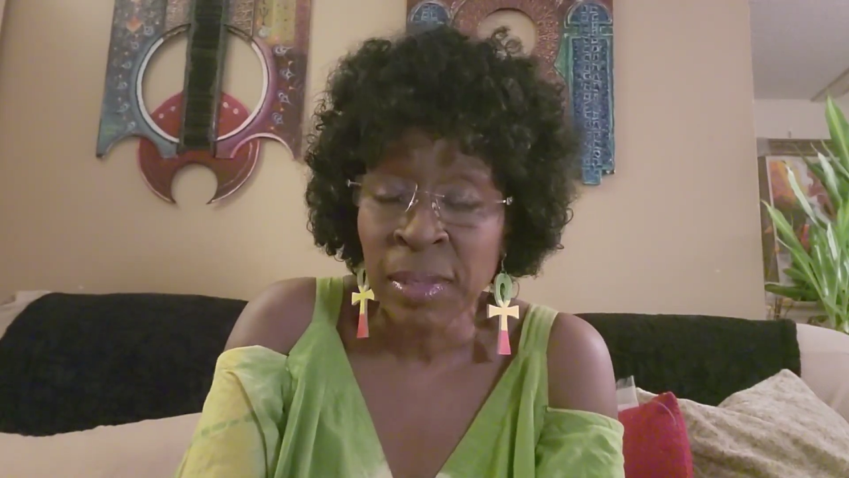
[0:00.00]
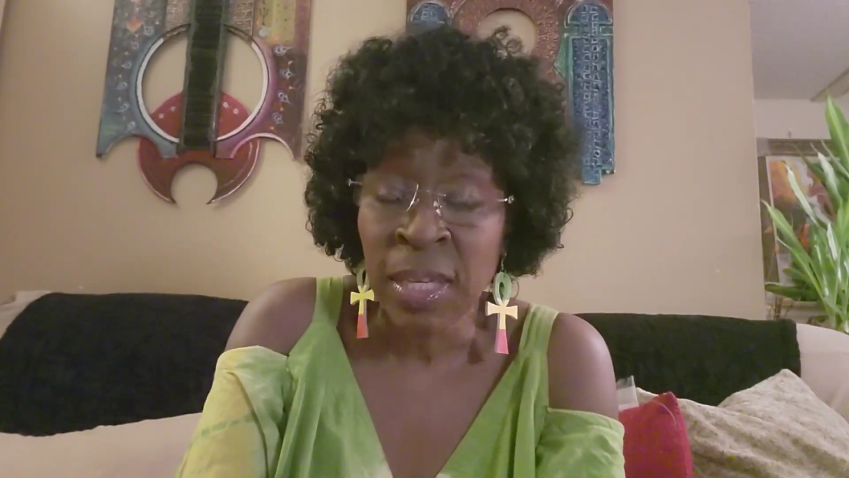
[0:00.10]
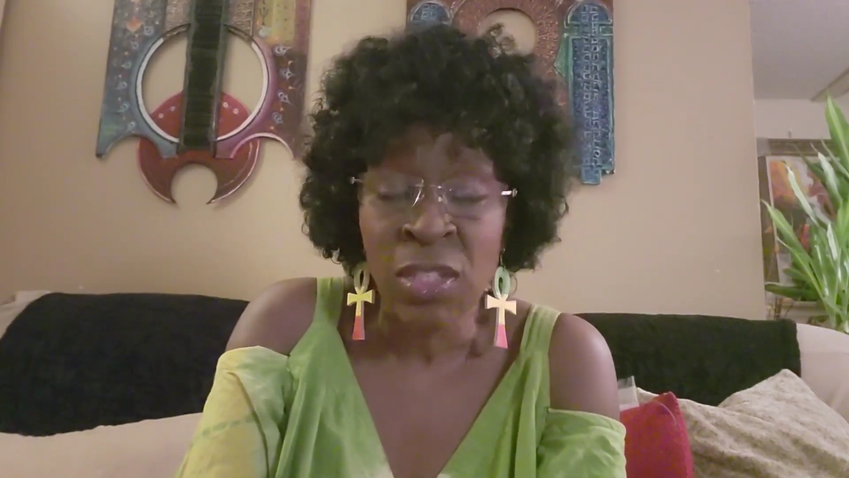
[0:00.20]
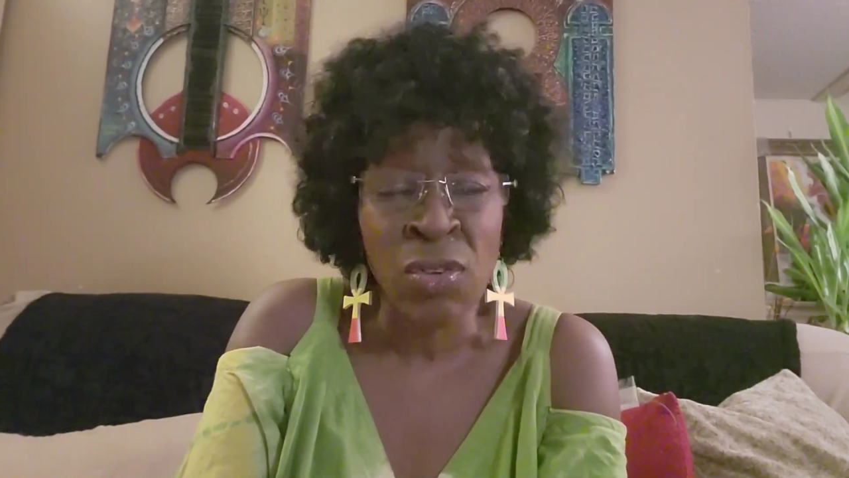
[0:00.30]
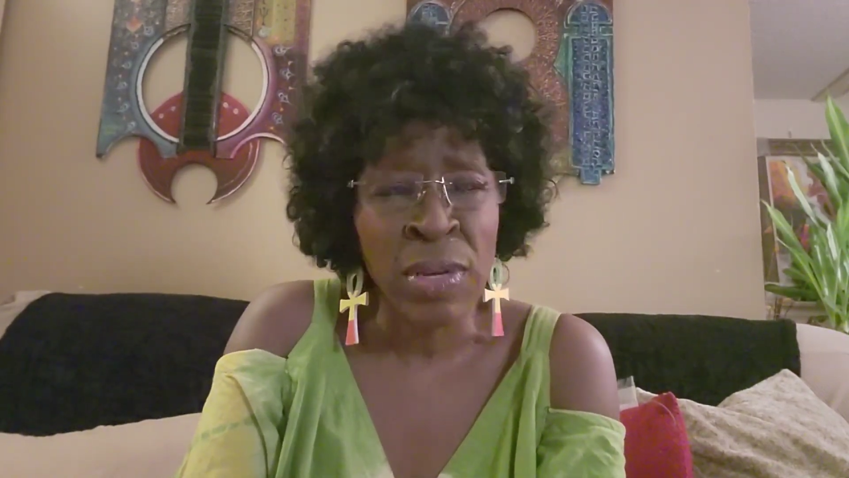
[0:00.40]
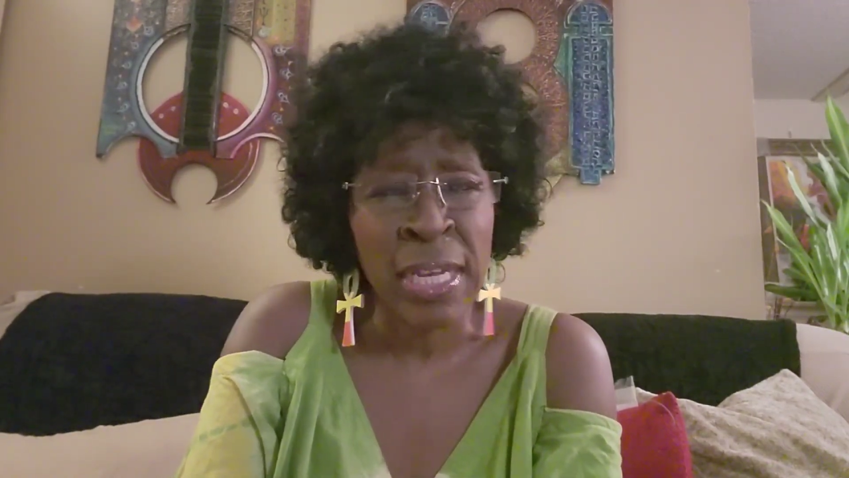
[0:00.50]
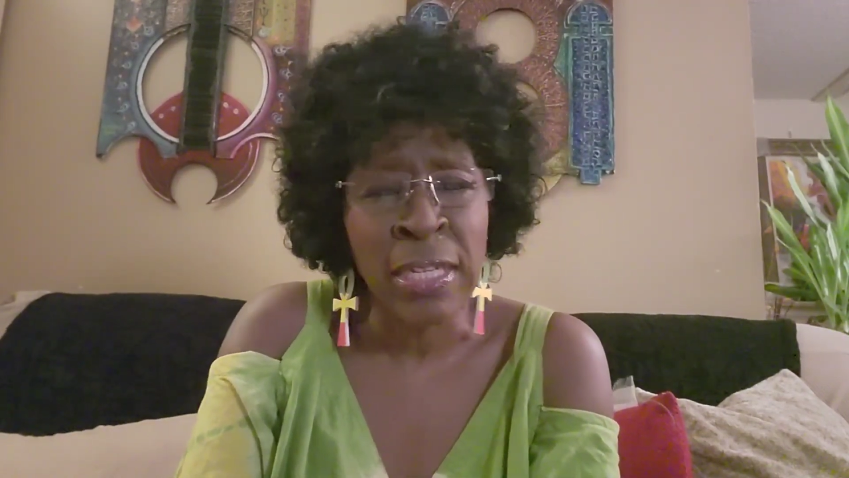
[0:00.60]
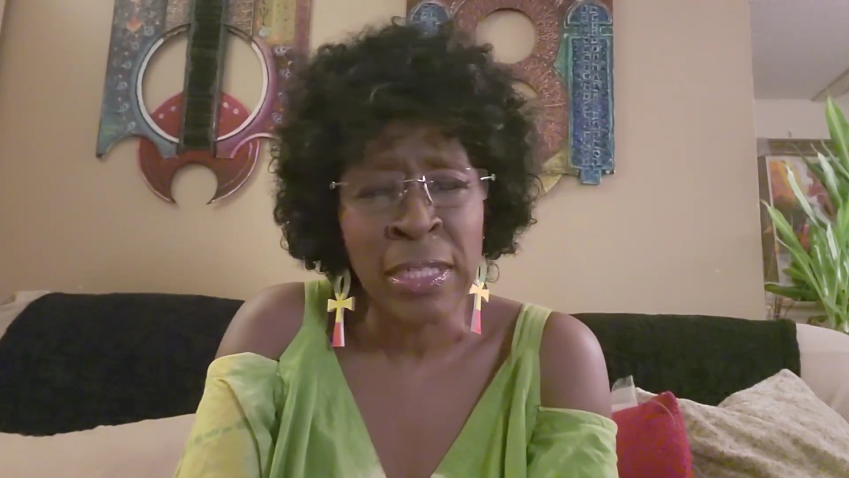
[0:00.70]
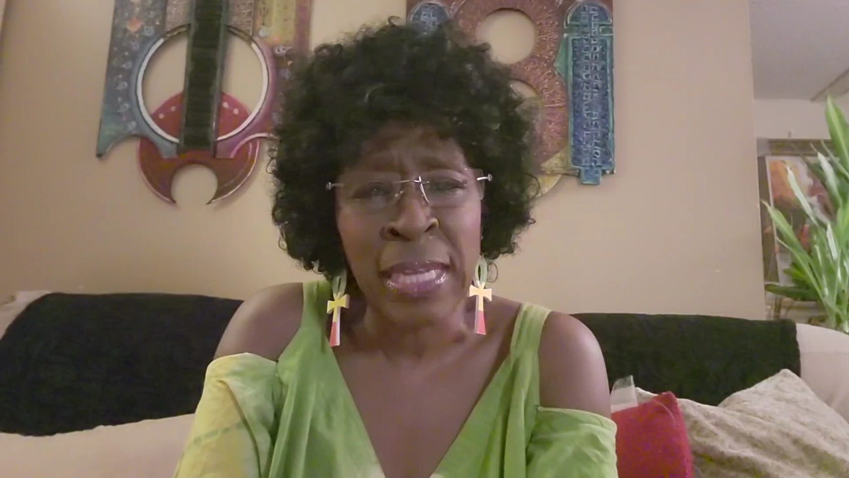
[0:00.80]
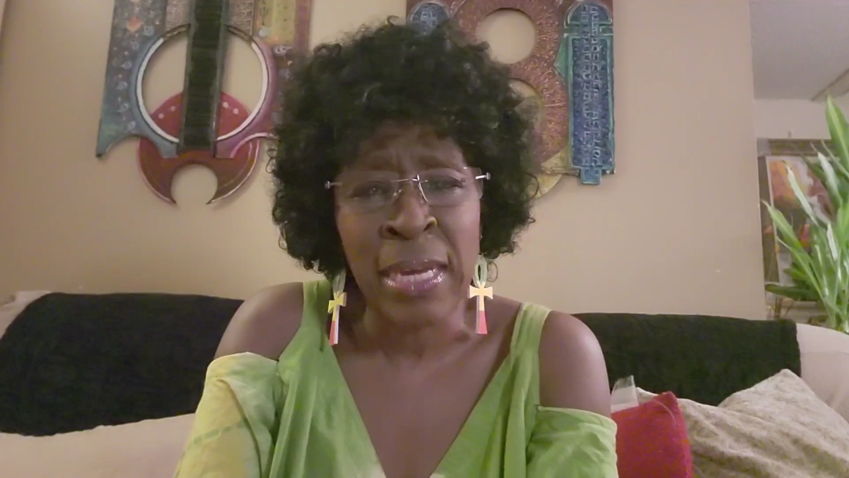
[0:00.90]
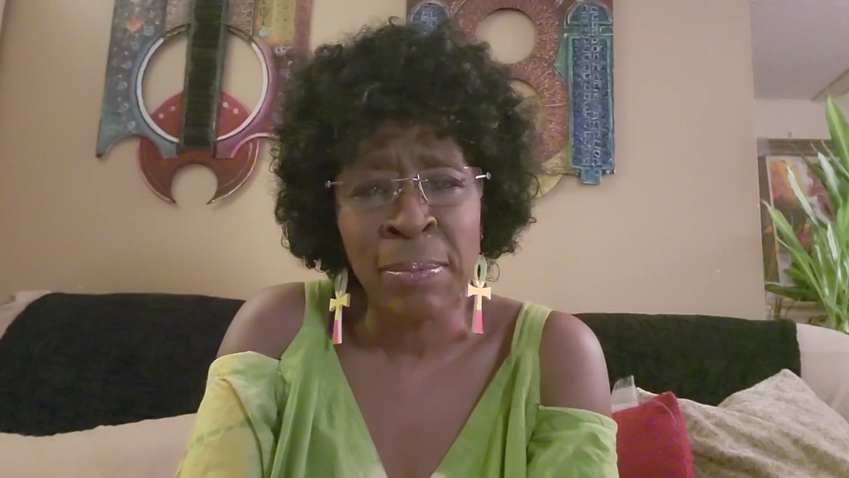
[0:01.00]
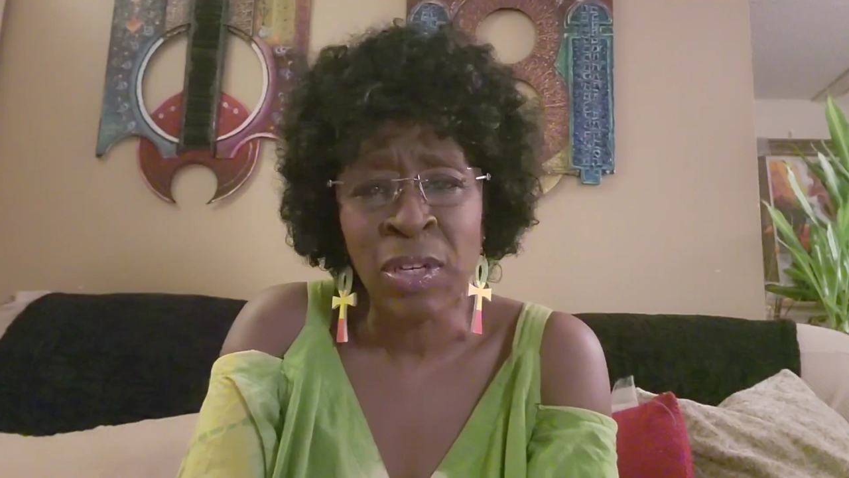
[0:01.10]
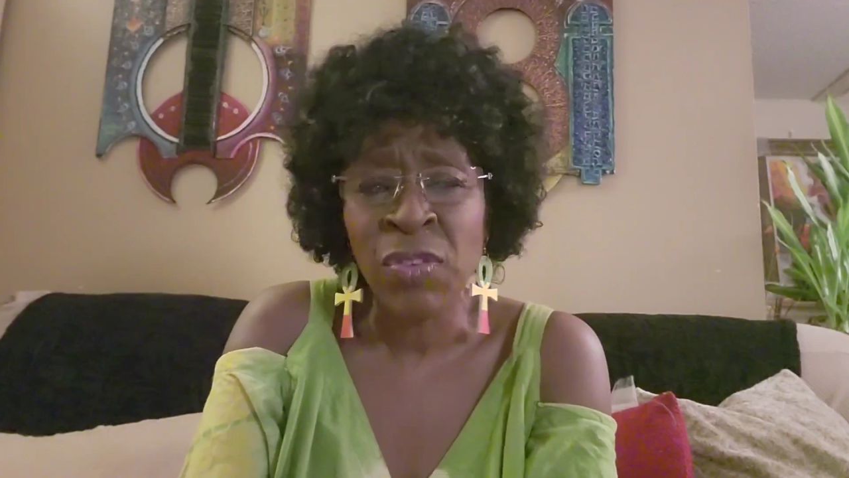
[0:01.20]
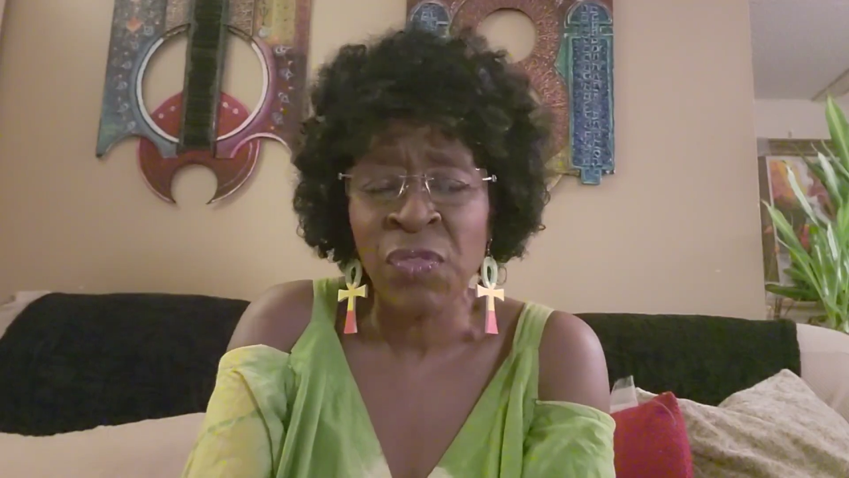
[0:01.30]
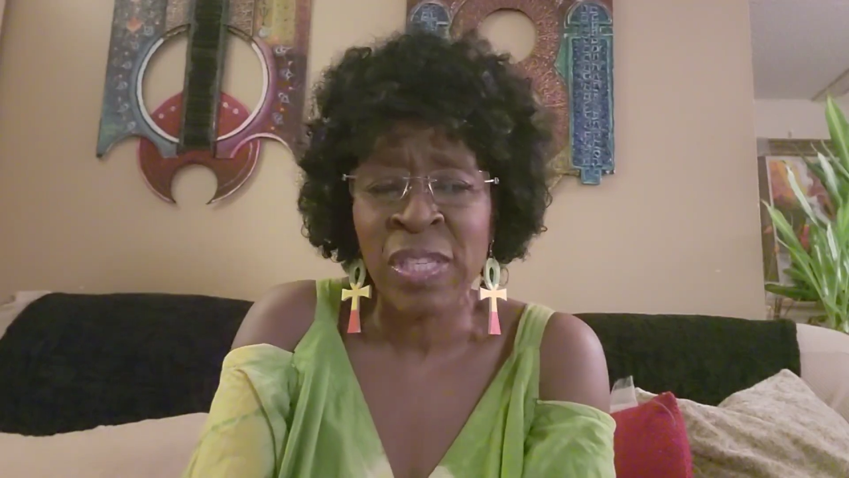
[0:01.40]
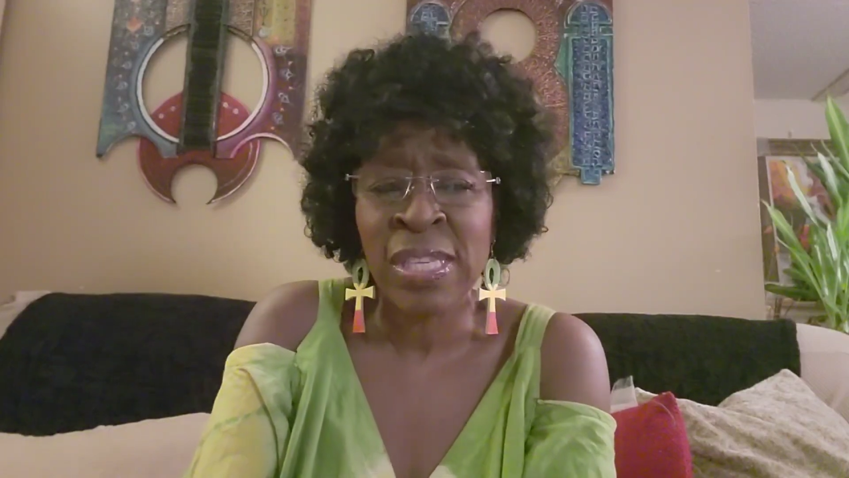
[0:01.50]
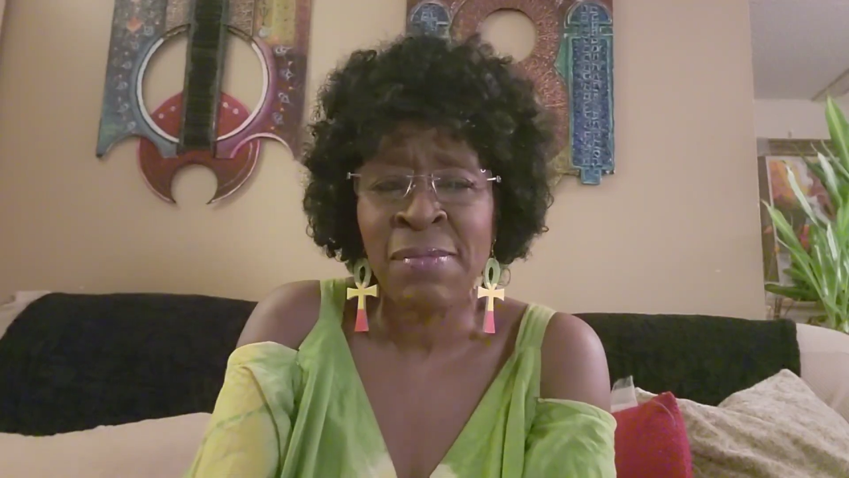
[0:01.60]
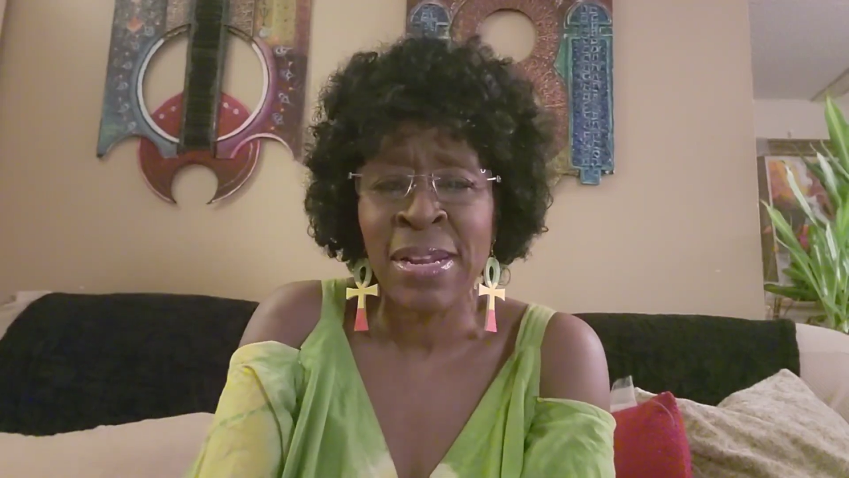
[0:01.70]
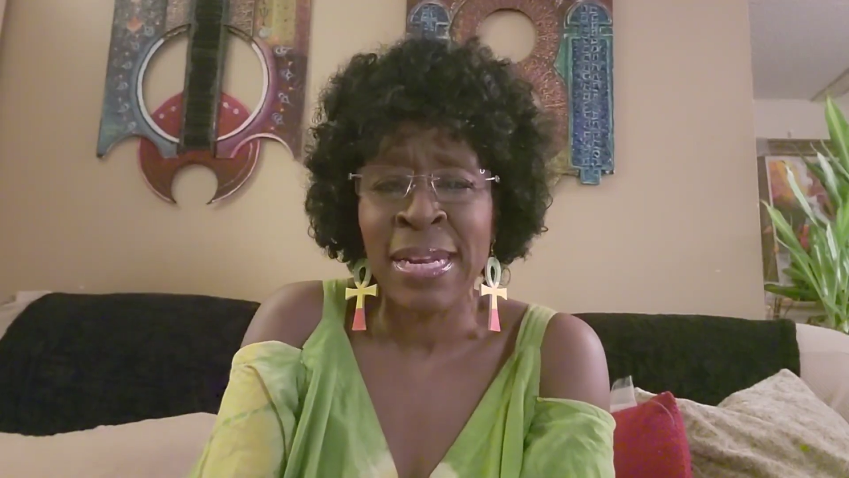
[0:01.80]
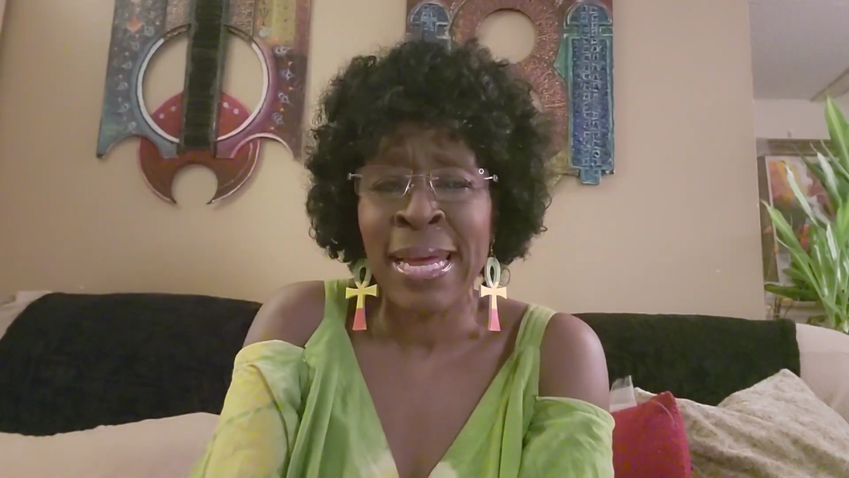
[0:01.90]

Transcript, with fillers: And don't he look damn good for 79?